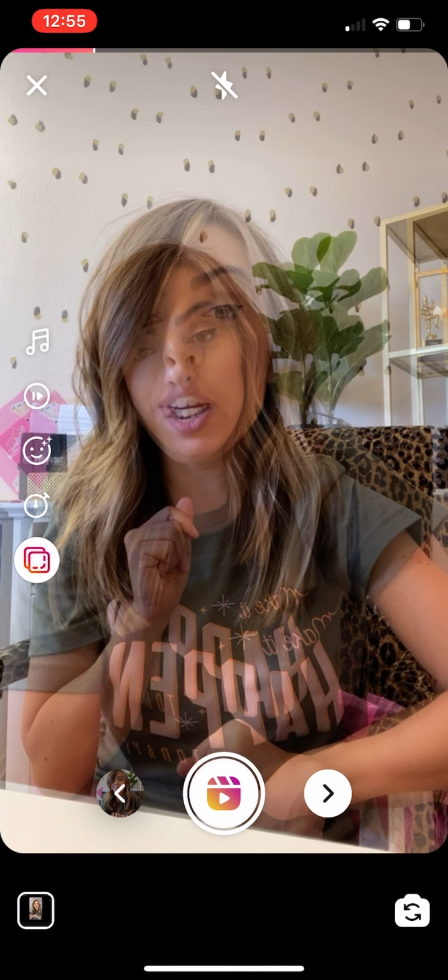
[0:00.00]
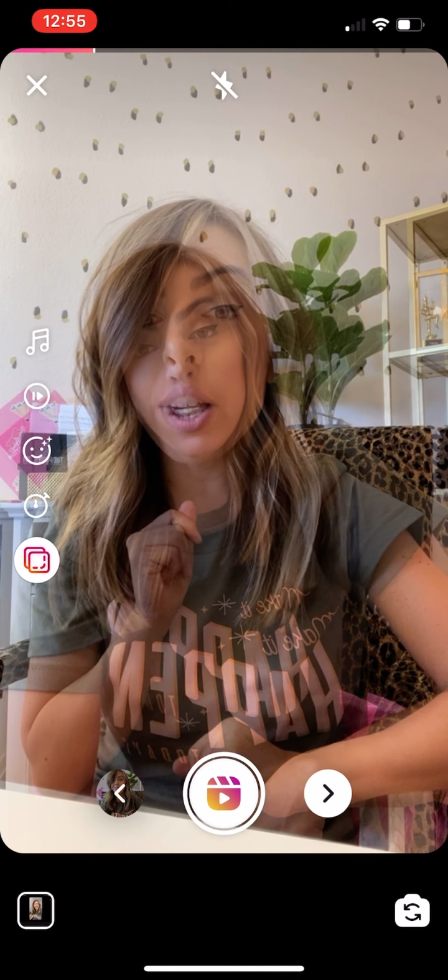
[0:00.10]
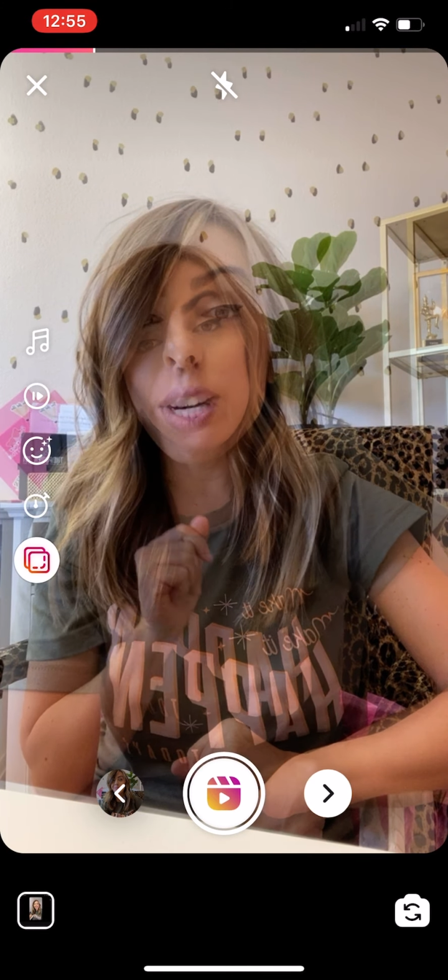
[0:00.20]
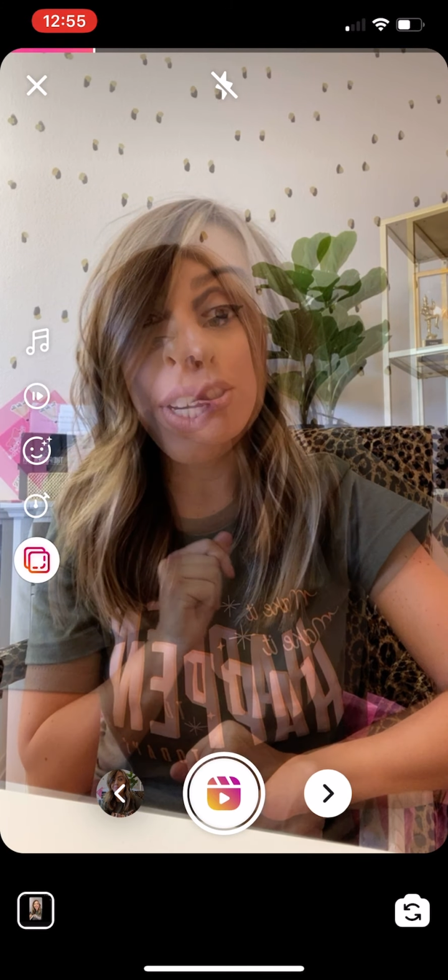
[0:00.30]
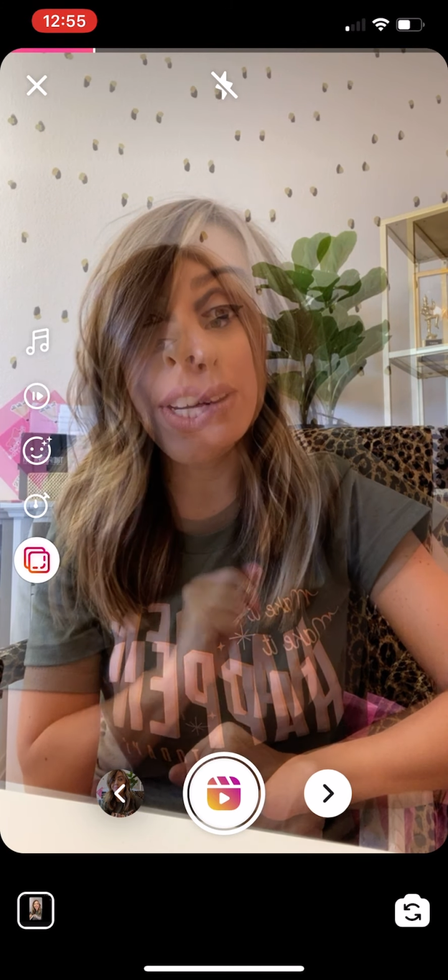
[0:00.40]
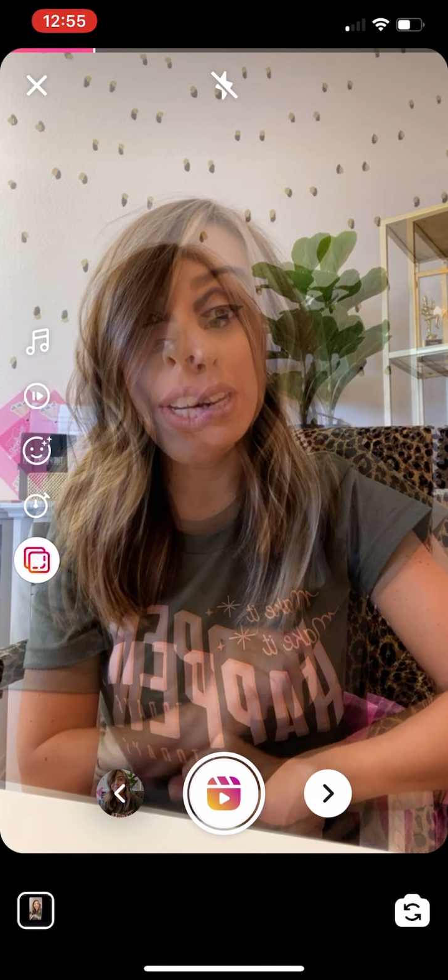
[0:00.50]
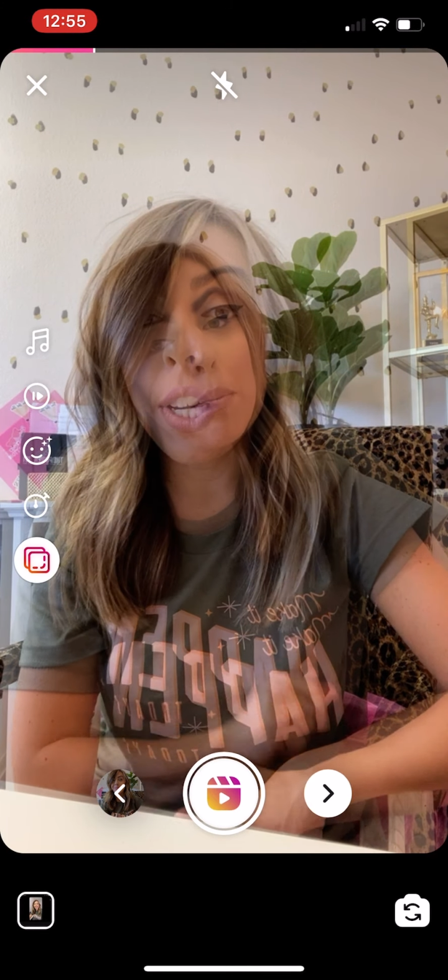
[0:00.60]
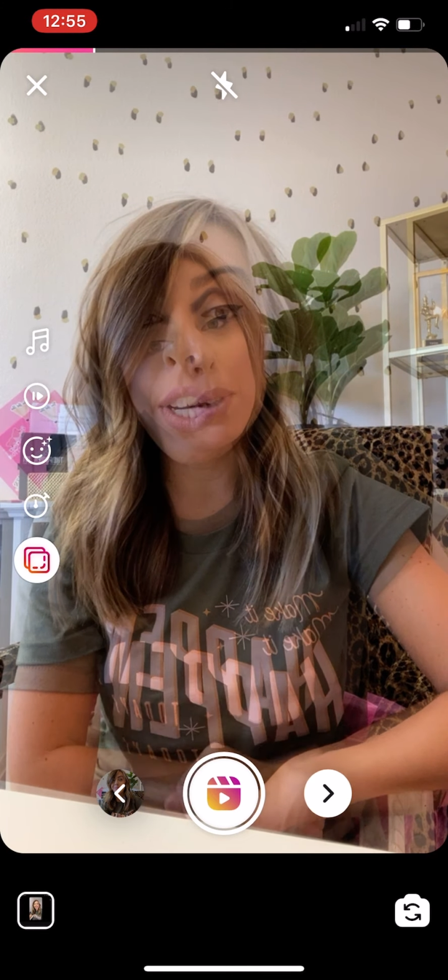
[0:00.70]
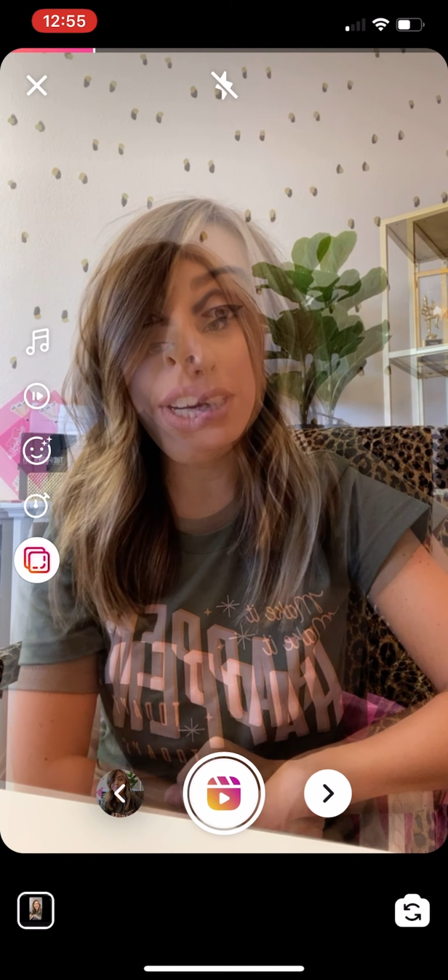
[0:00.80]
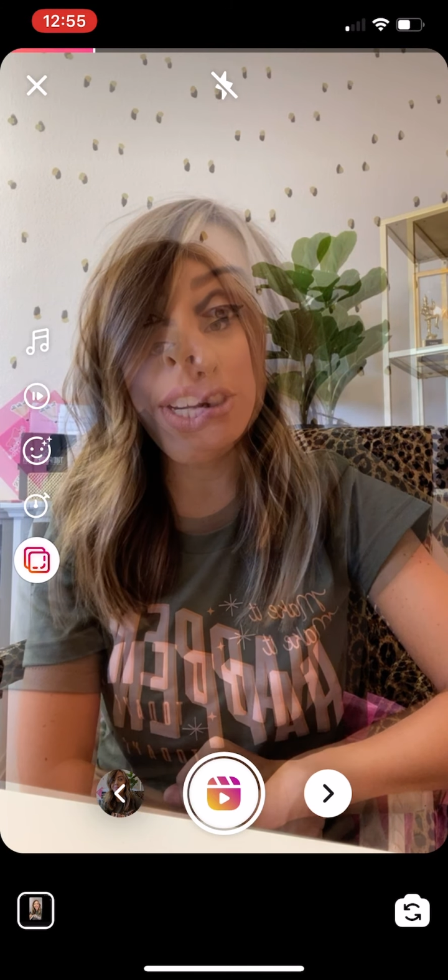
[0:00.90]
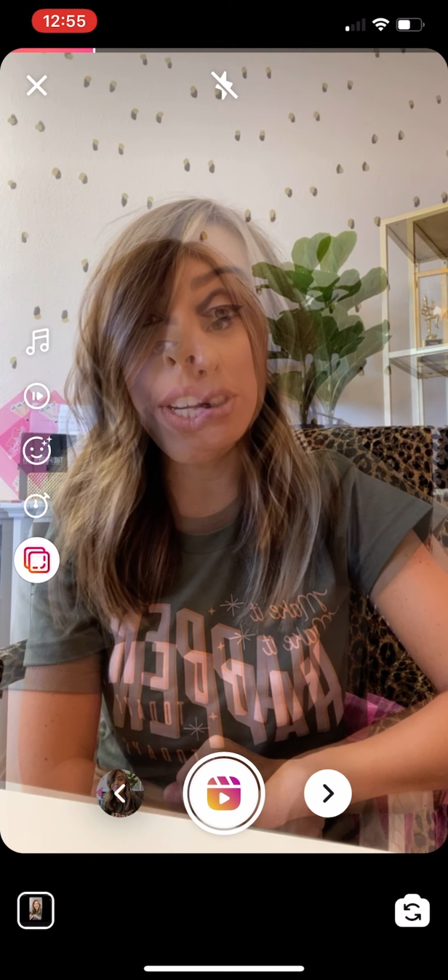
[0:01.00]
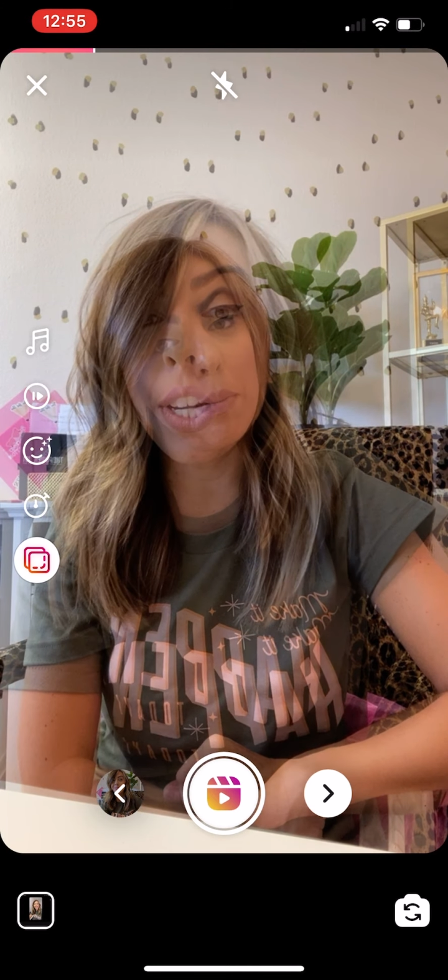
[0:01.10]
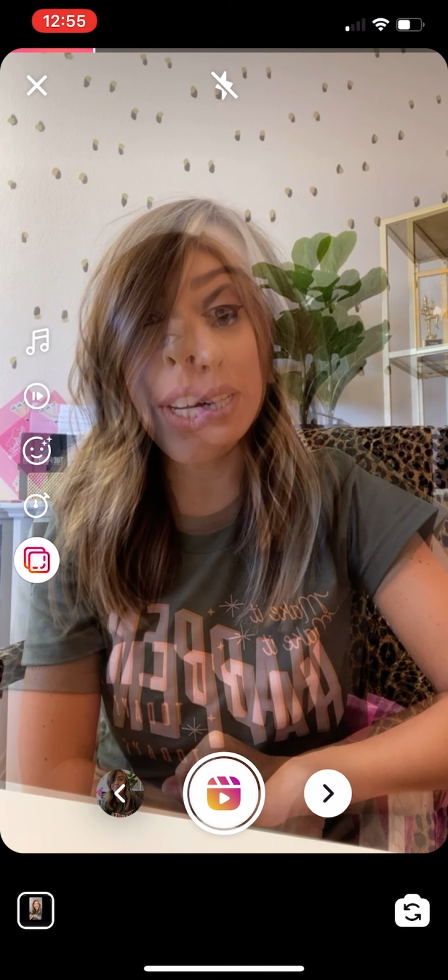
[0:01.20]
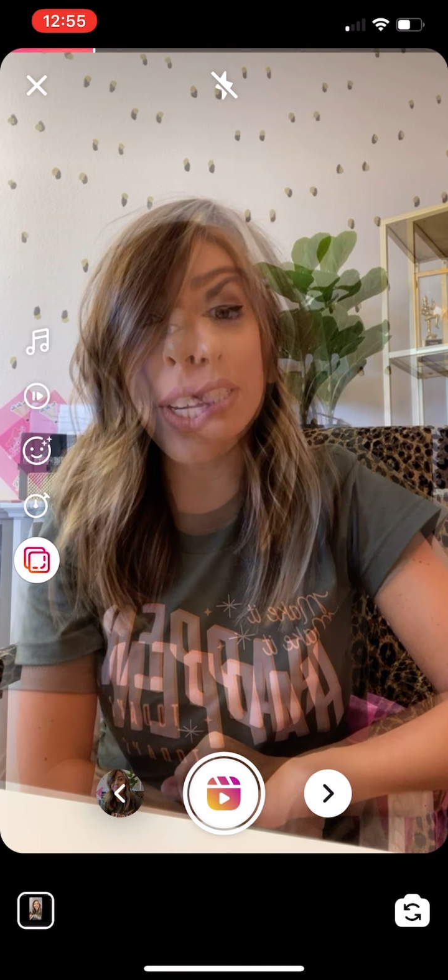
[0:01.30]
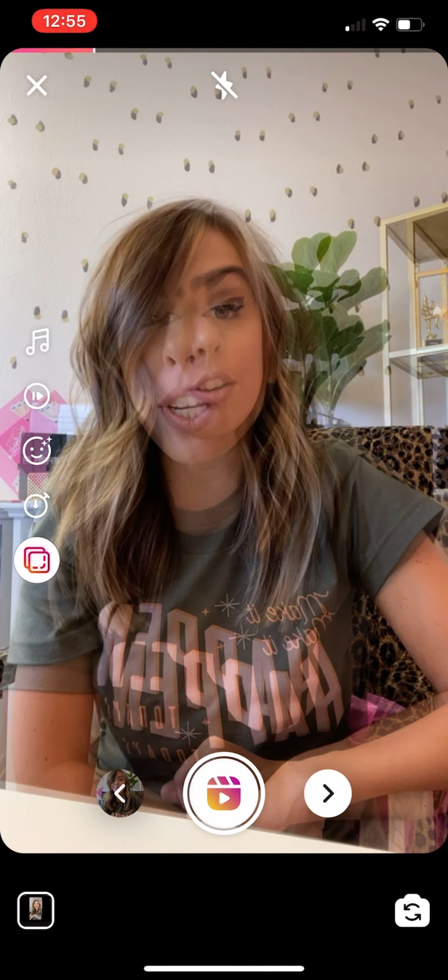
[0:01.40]
So I can position
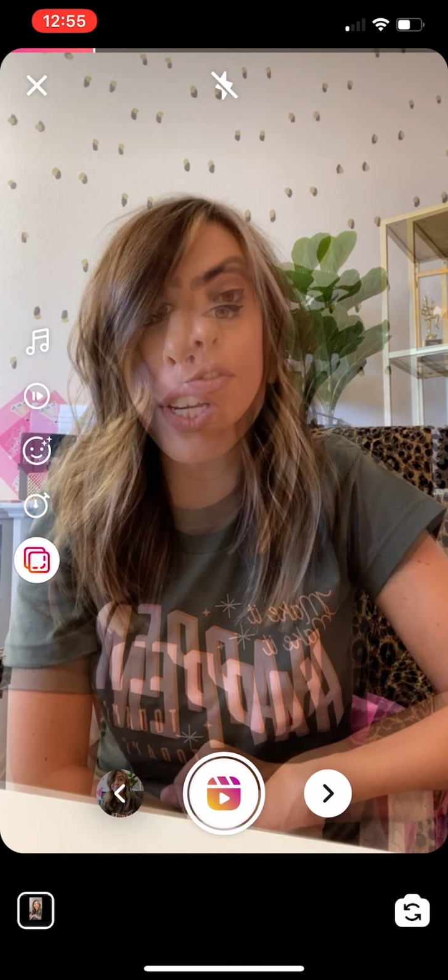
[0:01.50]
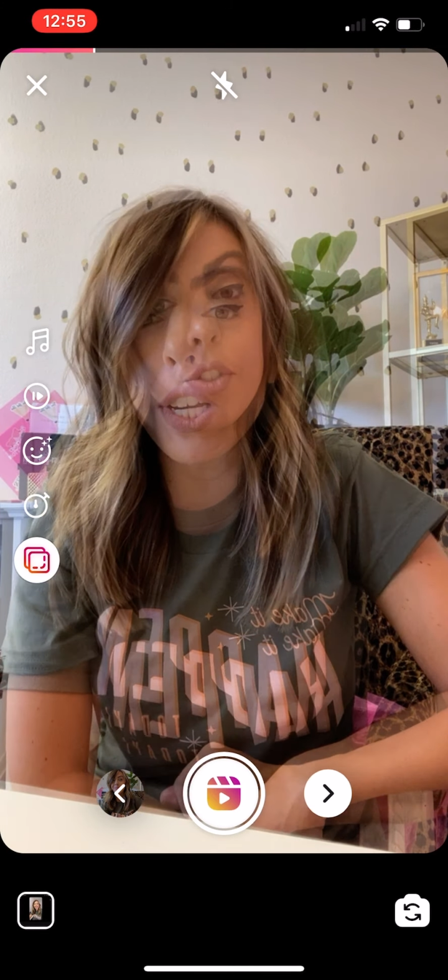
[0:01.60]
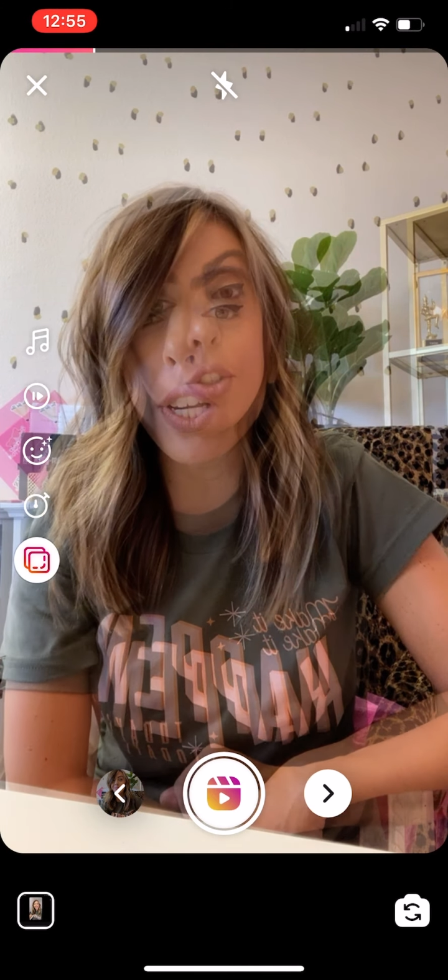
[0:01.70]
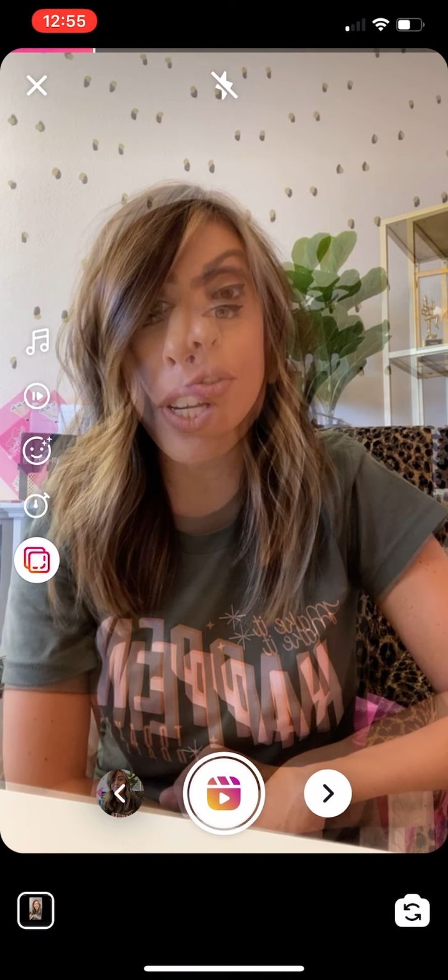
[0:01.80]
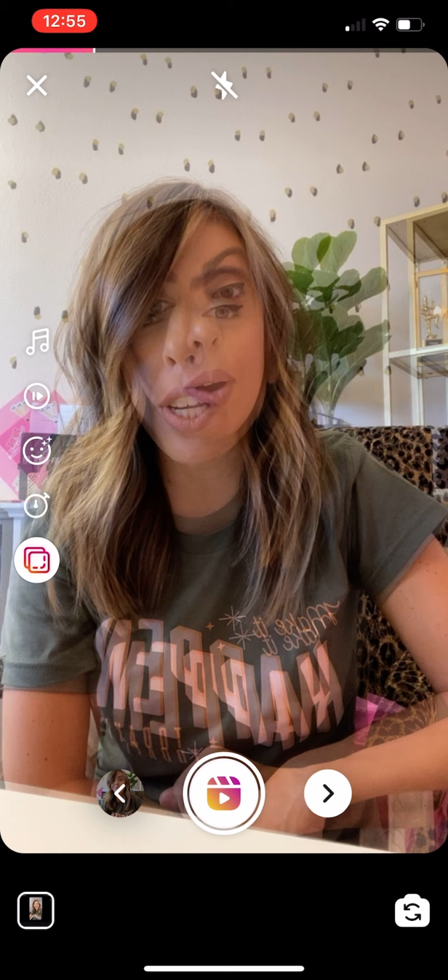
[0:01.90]
myself to